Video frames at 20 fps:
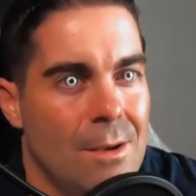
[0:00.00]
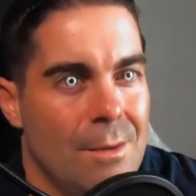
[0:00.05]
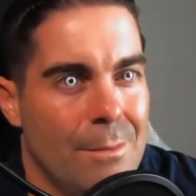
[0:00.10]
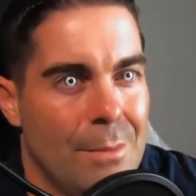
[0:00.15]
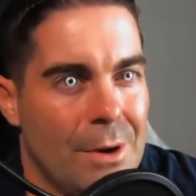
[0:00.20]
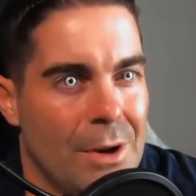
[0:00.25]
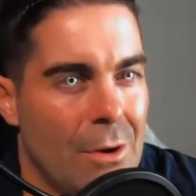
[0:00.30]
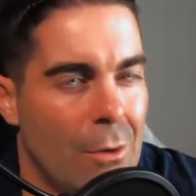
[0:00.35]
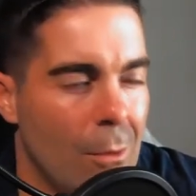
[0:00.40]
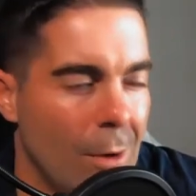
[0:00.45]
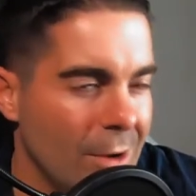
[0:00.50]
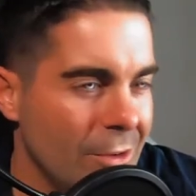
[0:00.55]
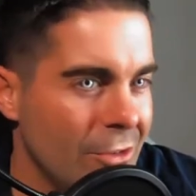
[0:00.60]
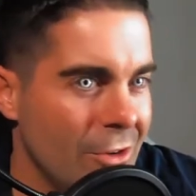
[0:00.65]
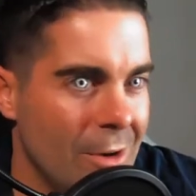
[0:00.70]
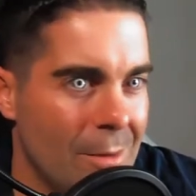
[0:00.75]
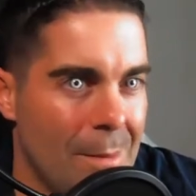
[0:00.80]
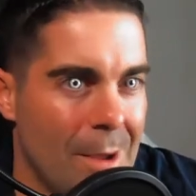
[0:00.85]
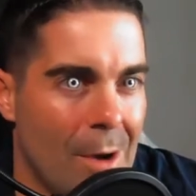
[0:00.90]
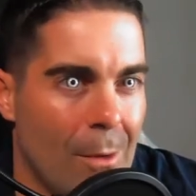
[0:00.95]
But a
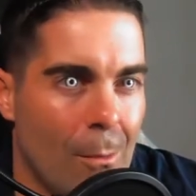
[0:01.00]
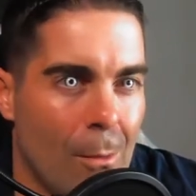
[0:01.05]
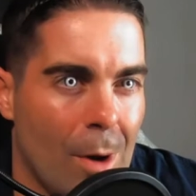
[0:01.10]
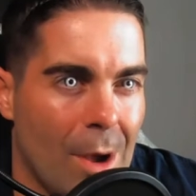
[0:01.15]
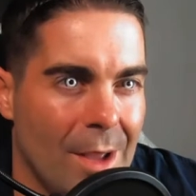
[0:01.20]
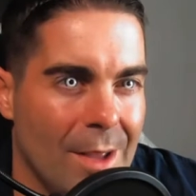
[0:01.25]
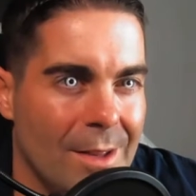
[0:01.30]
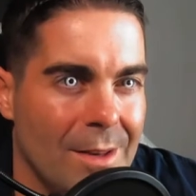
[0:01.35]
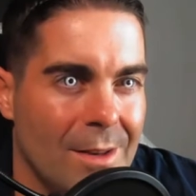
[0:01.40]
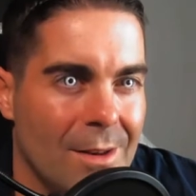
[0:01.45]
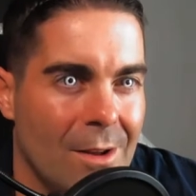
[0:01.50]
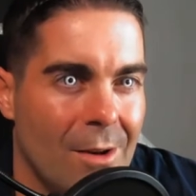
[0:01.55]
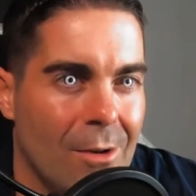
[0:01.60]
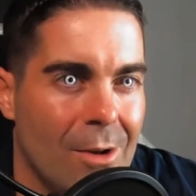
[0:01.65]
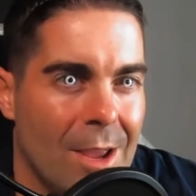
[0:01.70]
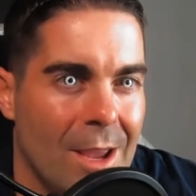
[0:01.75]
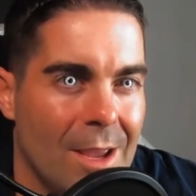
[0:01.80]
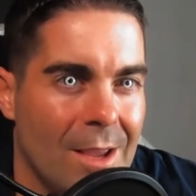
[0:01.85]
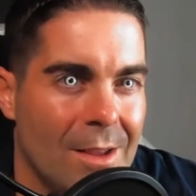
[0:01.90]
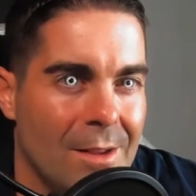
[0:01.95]
question about white,
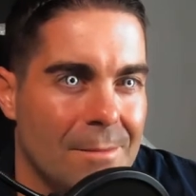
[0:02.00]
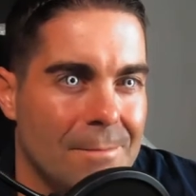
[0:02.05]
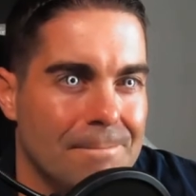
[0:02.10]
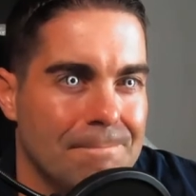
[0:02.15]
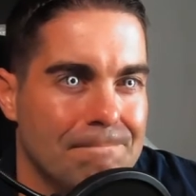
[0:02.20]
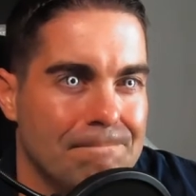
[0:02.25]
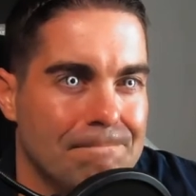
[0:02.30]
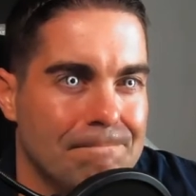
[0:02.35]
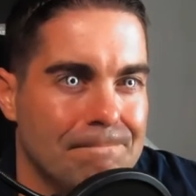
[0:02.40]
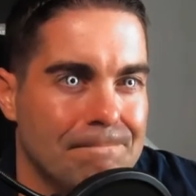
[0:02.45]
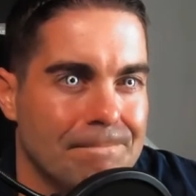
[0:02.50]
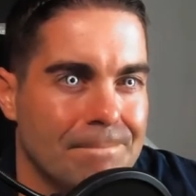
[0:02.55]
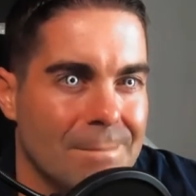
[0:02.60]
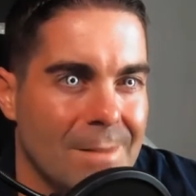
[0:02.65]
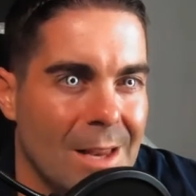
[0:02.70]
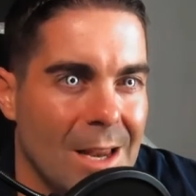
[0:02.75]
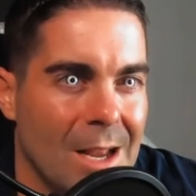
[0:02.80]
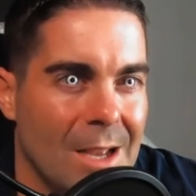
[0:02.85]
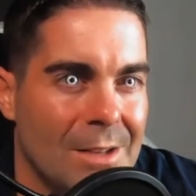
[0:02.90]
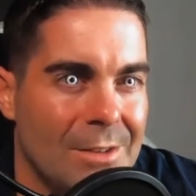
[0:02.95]
okay,
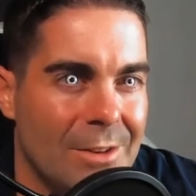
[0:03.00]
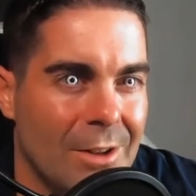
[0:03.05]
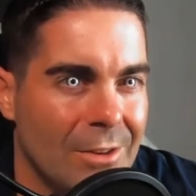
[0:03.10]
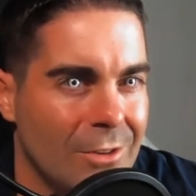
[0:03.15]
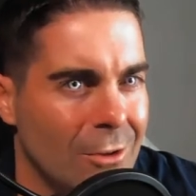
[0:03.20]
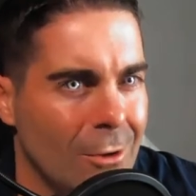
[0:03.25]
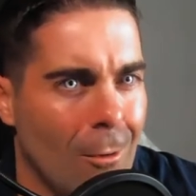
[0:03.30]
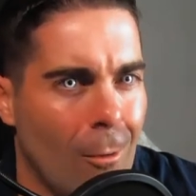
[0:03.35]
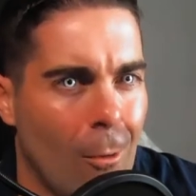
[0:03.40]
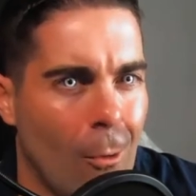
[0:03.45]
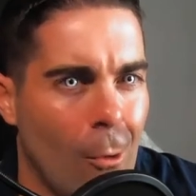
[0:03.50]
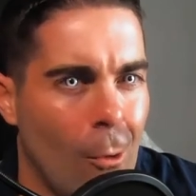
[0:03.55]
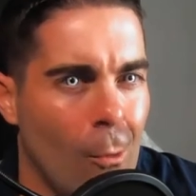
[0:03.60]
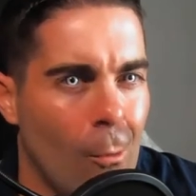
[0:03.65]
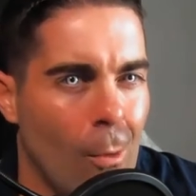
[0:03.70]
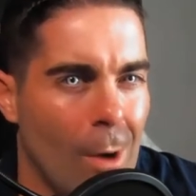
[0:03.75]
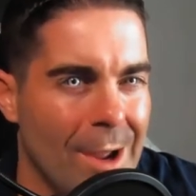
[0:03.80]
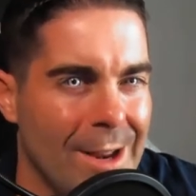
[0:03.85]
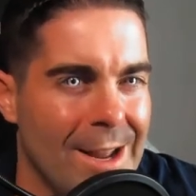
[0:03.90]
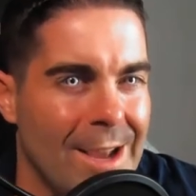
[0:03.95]
does the whole
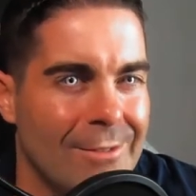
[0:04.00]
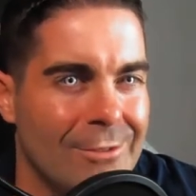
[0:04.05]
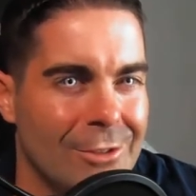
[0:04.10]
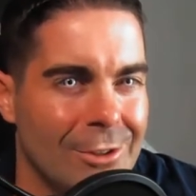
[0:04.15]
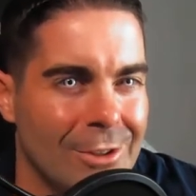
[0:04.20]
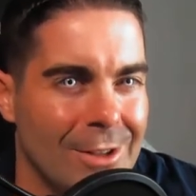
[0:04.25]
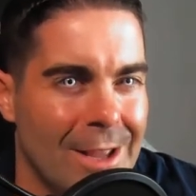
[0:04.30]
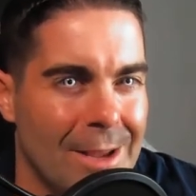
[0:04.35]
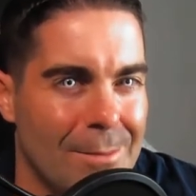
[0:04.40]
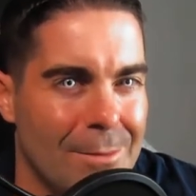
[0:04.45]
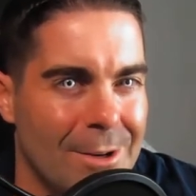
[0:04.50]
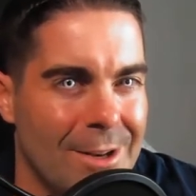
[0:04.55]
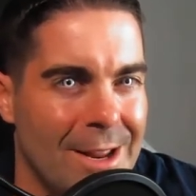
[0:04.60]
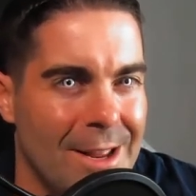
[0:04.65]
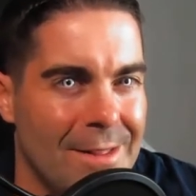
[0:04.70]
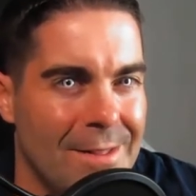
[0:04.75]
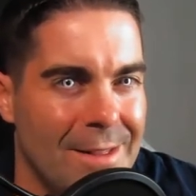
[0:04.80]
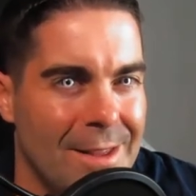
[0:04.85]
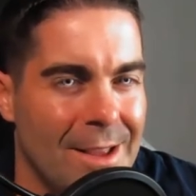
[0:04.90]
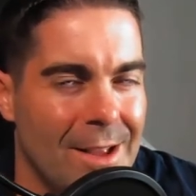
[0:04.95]
white after Labor
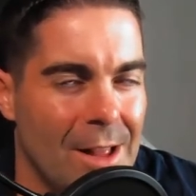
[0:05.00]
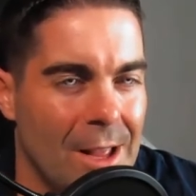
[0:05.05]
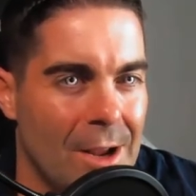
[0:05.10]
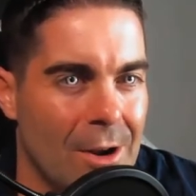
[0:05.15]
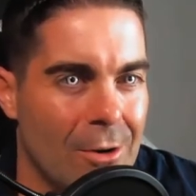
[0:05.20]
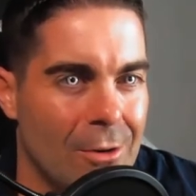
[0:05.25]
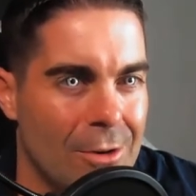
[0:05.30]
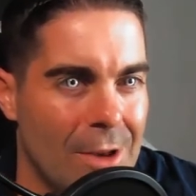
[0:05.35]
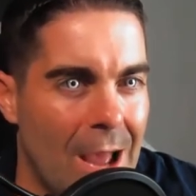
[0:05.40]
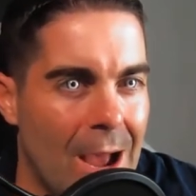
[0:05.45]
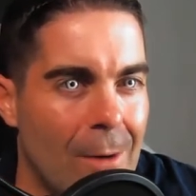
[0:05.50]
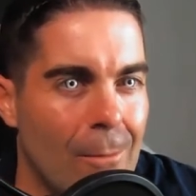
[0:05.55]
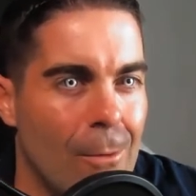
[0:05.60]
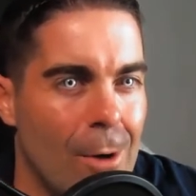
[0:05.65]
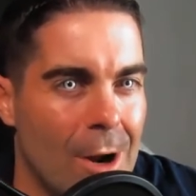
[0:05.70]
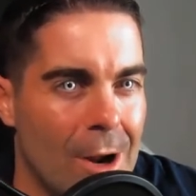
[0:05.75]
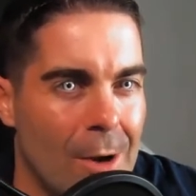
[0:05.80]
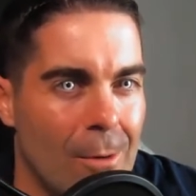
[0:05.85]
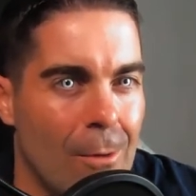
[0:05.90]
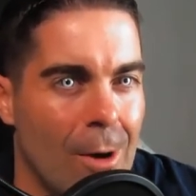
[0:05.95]
Day thing, like, or not
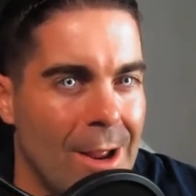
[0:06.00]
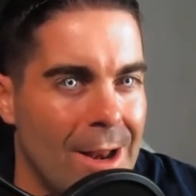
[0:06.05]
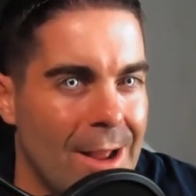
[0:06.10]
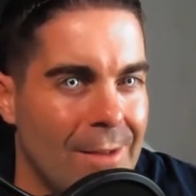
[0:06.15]
wearing white